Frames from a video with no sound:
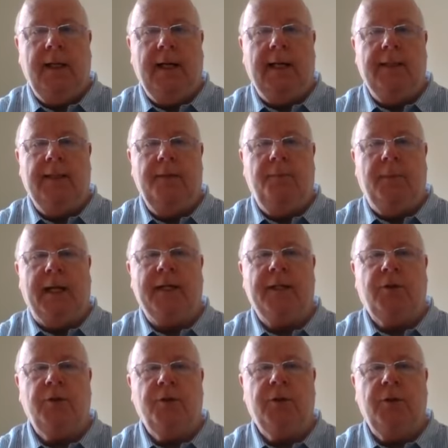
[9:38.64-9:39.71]
And in
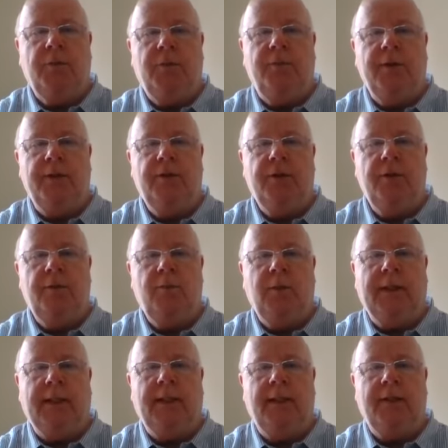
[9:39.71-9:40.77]
pastoral supervision,
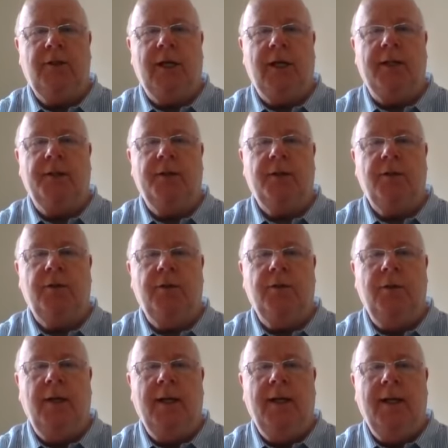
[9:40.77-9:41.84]
we get a chance
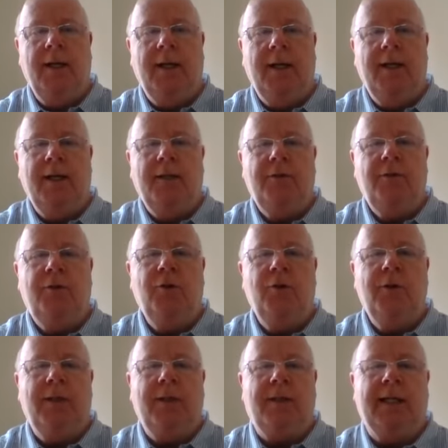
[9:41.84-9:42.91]
to
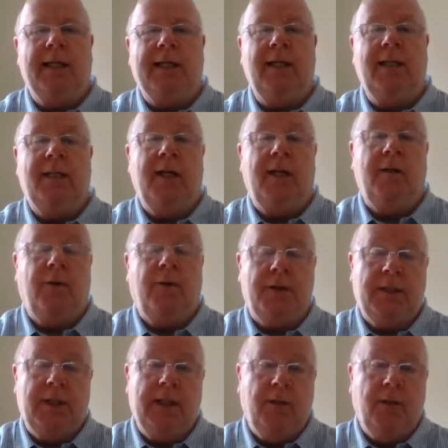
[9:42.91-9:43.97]
do the taking care of
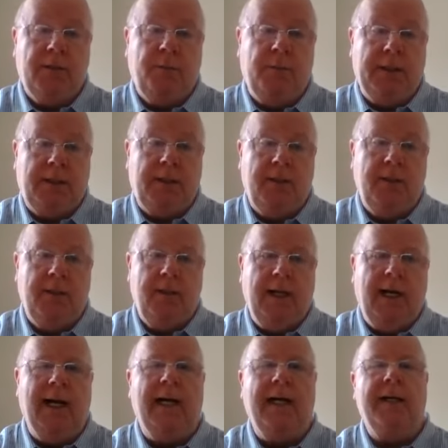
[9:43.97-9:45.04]
ourselves bit
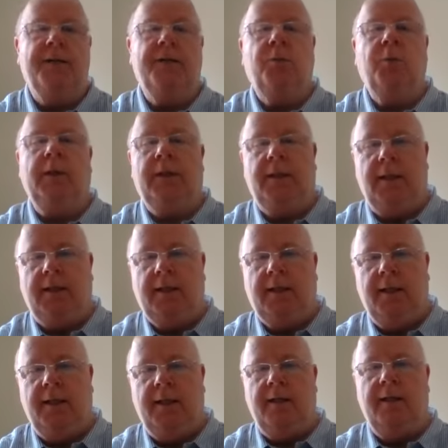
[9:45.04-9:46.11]
as we take
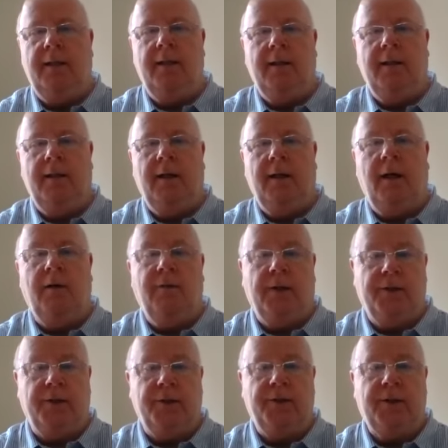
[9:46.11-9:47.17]
care of
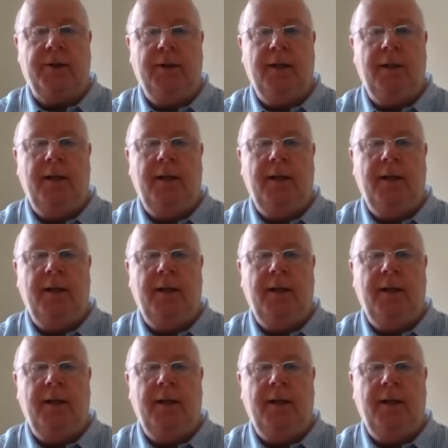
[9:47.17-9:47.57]
others.